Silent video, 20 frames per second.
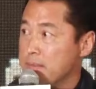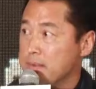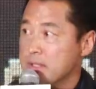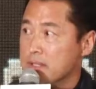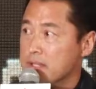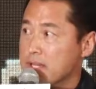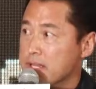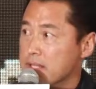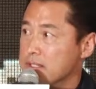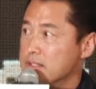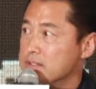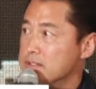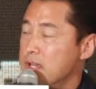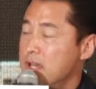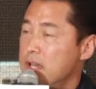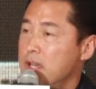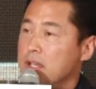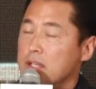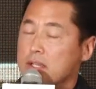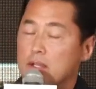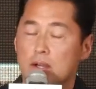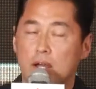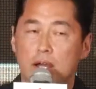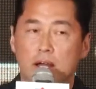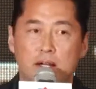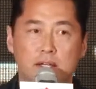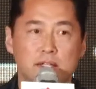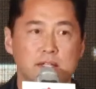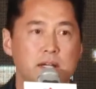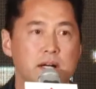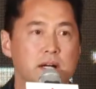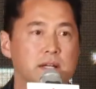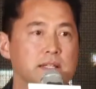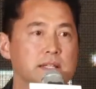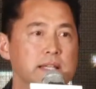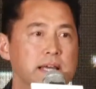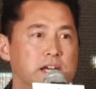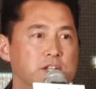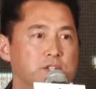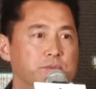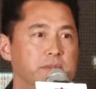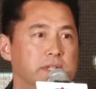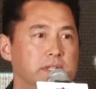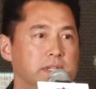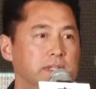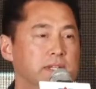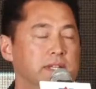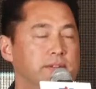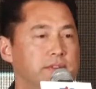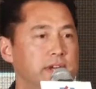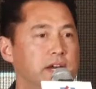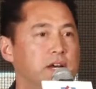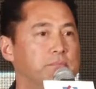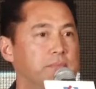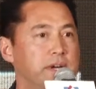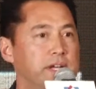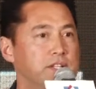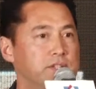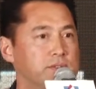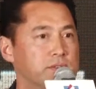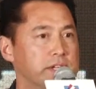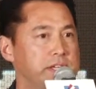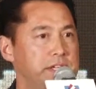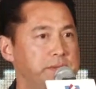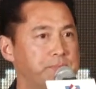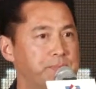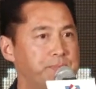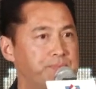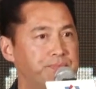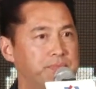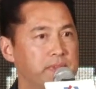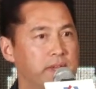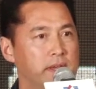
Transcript: I mean, that is, you know, Hong Kong allows me to live out my dream.